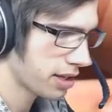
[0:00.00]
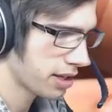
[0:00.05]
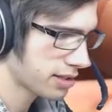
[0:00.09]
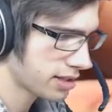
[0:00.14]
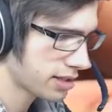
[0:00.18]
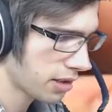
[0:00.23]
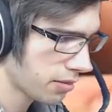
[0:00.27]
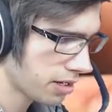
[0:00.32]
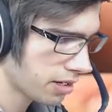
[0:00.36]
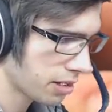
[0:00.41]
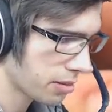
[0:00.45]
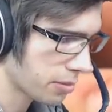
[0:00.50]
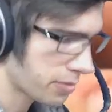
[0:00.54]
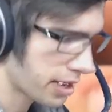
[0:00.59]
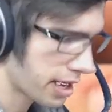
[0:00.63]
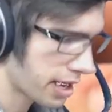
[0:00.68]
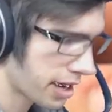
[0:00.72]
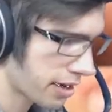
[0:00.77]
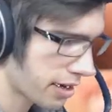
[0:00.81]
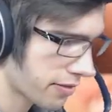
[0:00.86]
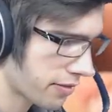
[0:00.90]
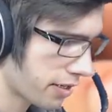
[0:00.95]
place that one up the
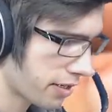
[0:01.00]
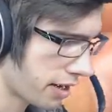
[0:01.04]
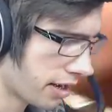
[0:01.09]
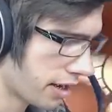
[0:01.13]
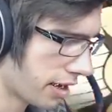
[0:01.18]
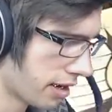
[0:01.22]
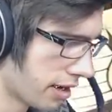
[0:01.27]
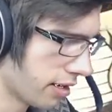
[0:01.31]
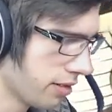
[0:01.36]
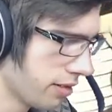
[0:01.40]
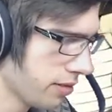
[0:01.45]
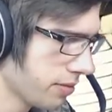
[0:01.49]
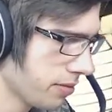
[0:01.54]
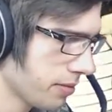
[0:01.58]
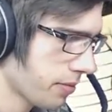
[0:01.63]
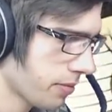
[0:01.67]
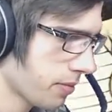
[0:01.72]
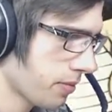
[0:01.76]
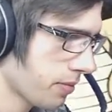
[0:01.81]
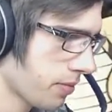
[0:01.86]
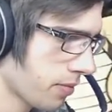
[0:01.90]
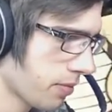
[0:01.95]
back for now.
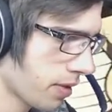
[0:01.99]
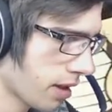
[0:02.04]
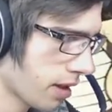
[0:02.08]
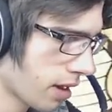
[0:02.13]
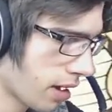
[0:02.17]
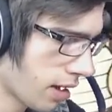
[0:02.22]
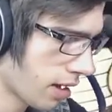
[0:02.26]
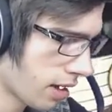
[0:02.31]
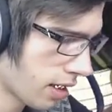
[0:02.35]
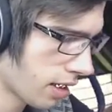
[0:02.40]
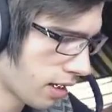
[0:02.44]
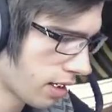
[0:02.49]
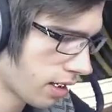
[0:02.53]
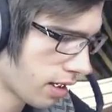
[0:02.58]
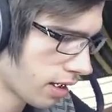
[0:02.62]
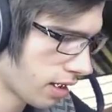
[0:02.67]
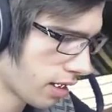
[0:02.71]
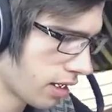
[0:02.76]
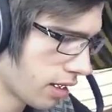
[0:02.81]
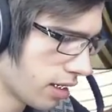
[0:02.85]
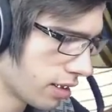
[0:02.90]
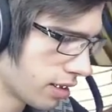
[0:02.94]

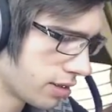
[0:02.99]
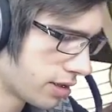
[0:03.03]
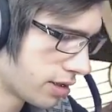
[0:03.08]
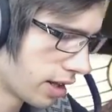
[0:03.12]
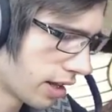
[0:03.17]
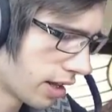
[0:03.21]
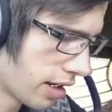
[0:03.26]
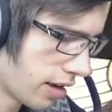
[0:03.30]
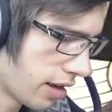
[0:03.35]
So